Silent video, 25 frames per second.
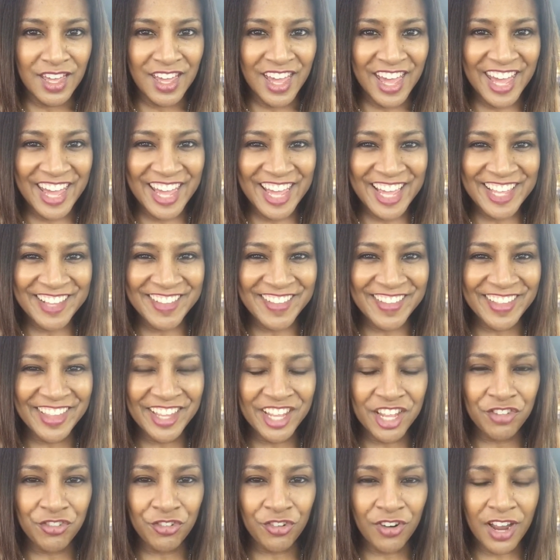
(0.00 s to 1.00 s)
Hey, it's
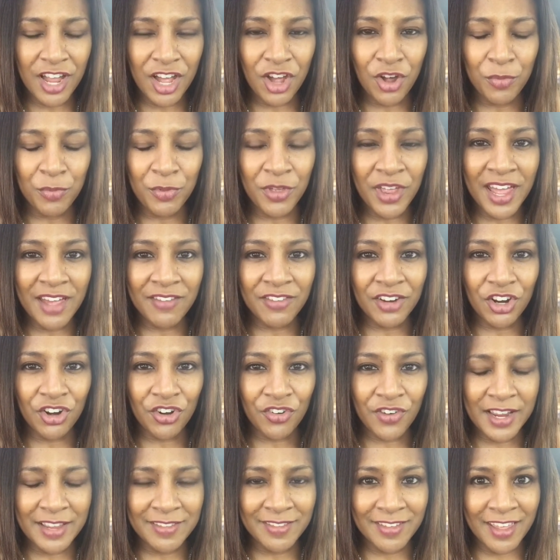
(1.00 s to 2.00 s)
Cleedra. I hope you're having a
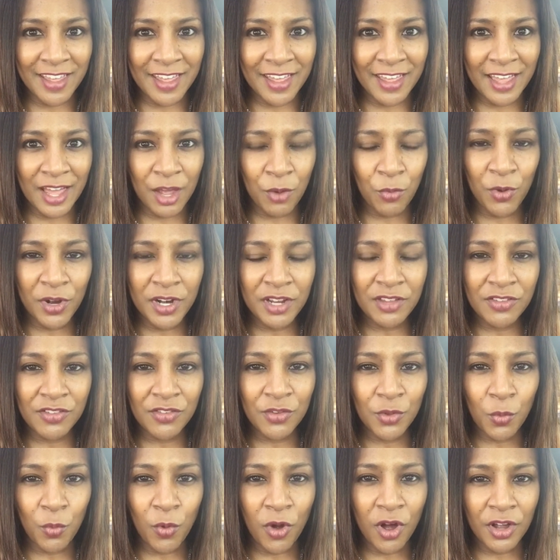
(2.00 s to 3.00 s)
great day. I wanted
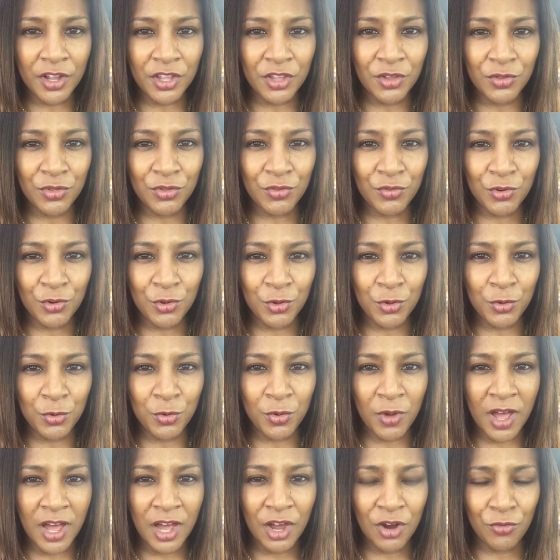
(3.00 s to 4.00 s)
to walk you
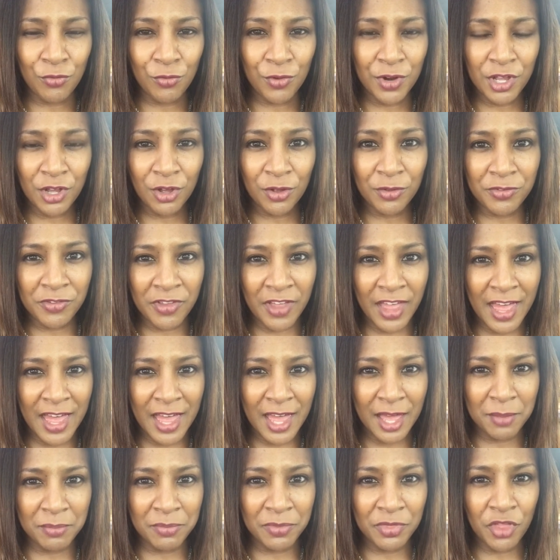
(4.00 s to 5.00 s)
through a
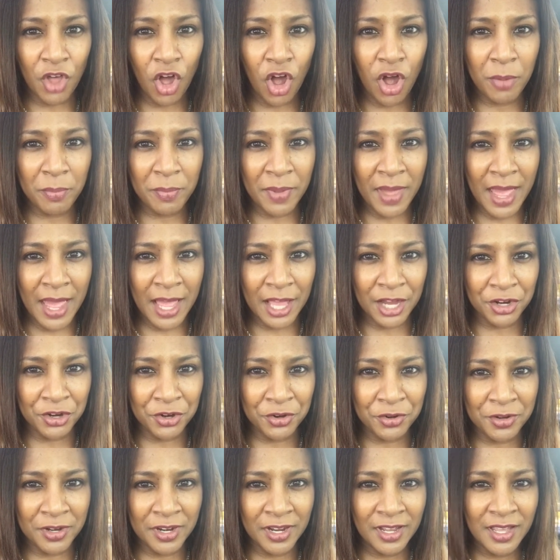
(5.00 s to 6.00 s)
real-time thought
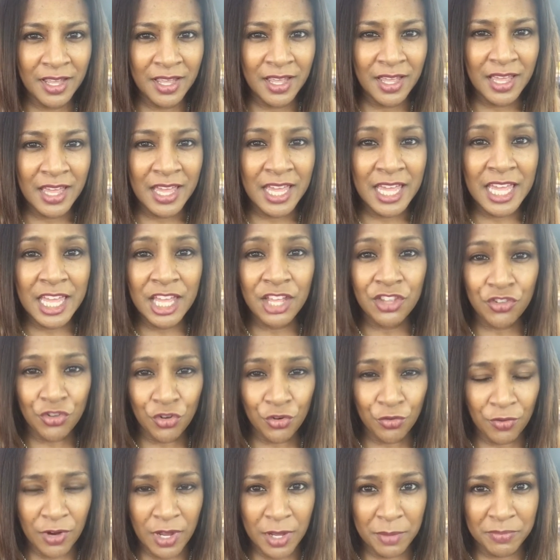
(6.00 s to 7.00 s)
pattern
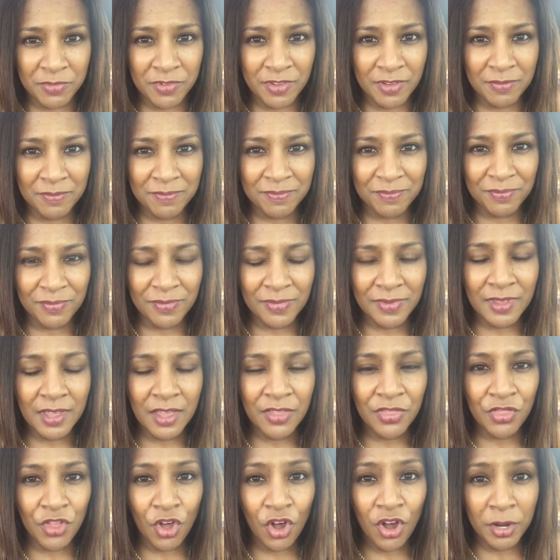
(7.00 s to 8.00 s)
interrupt.
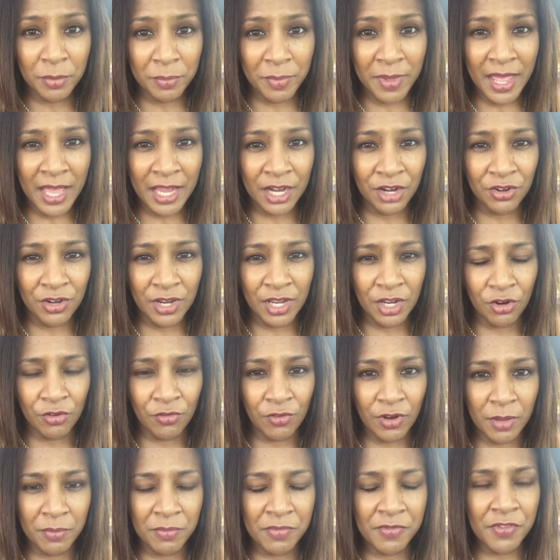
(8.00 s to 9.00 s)
Thought pattern
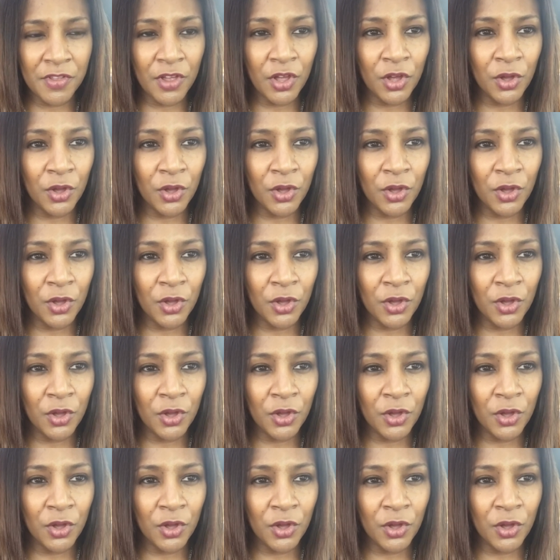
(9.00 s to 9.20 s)
interrupt.